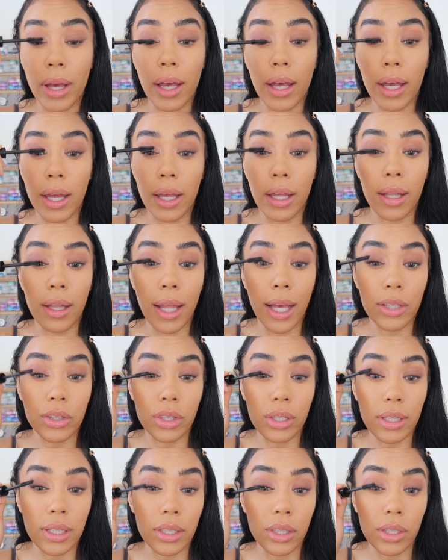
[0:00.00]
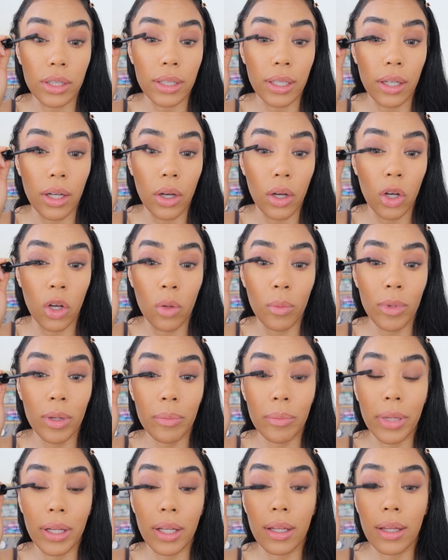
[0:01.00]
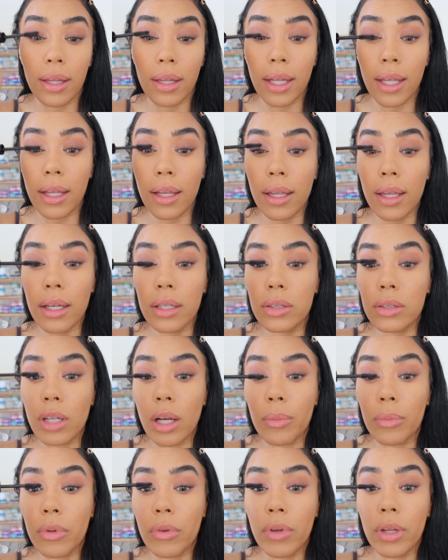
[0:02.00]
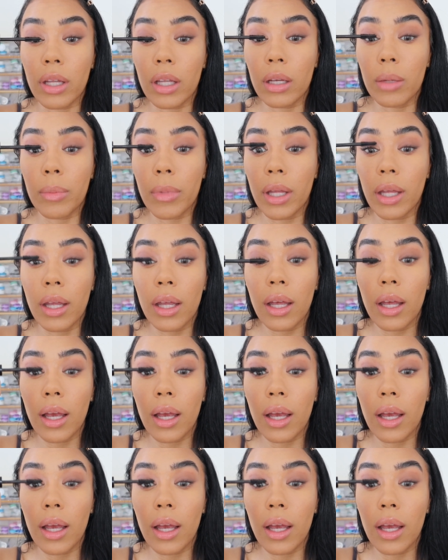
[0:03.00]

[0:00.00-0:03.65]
my lash extensions at home, but lately I stopped doing them.